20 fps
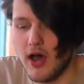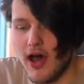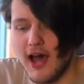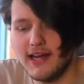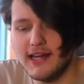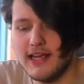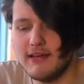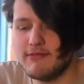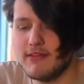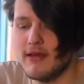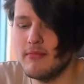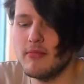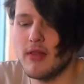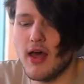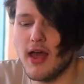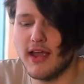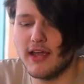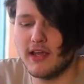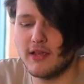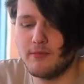I'd give them
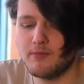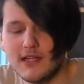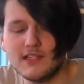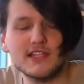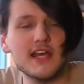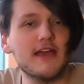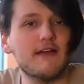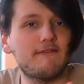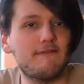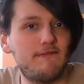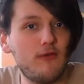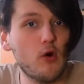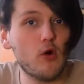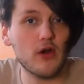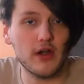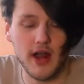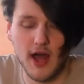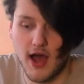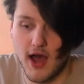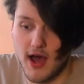like, let's say a
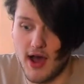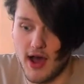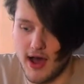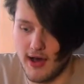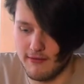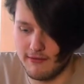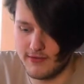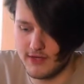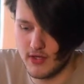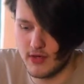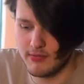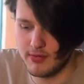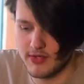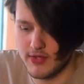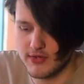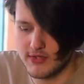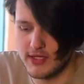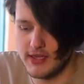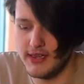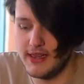4.5. So we put
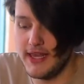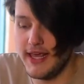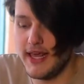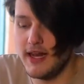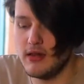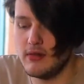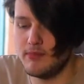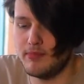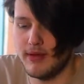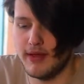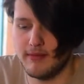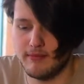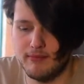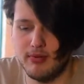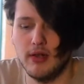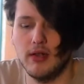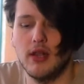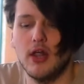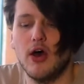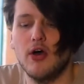those a little bit
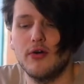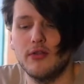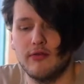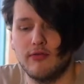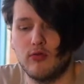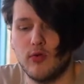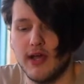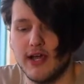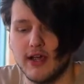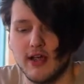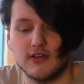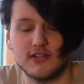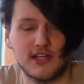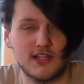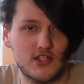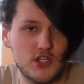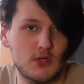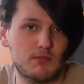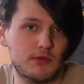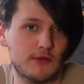below the Fuegos. I
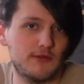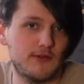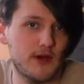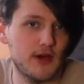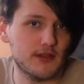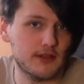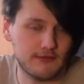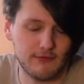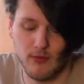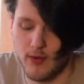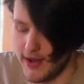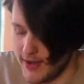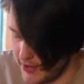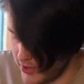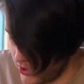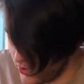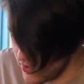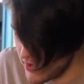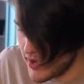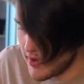still prefer the
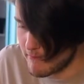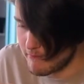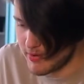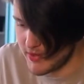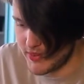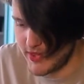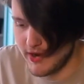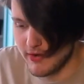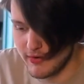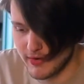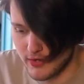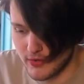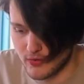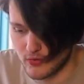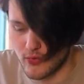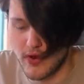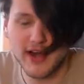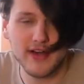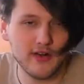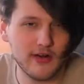Fuego, but they're a
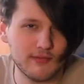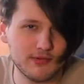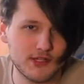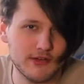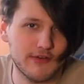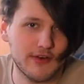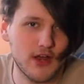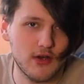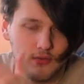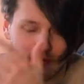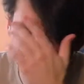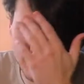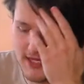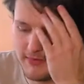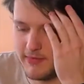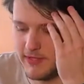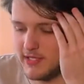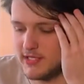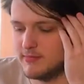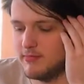great option if I don't want
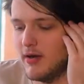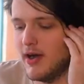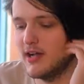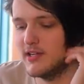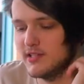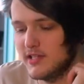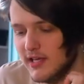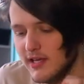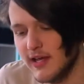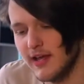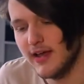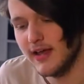something spicy.